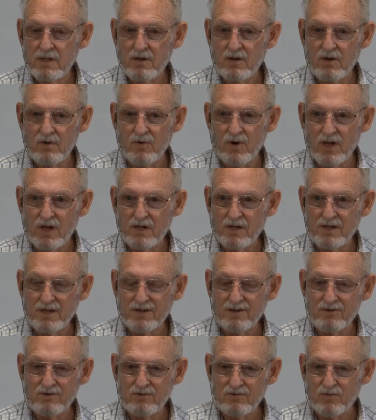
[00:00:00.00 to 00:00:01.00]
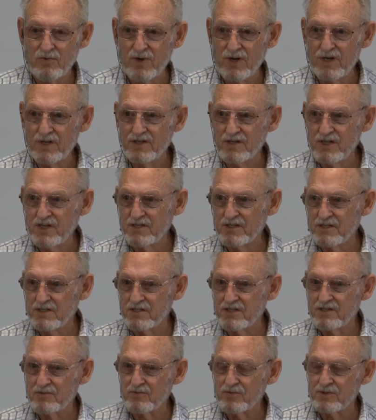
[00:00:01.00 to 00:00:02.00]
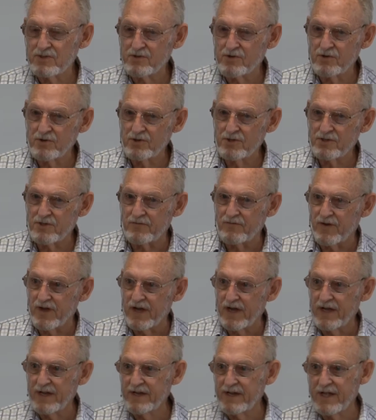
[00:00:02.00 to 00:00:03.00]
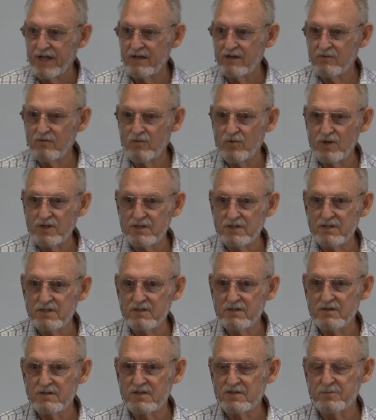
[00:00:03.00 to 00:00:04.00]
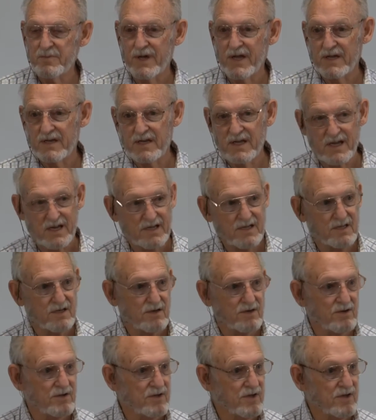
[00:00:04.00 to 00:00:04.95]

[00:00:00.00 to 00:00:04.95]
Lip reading: Well, you know, when Jesus was crucified, that wasn't spectacular.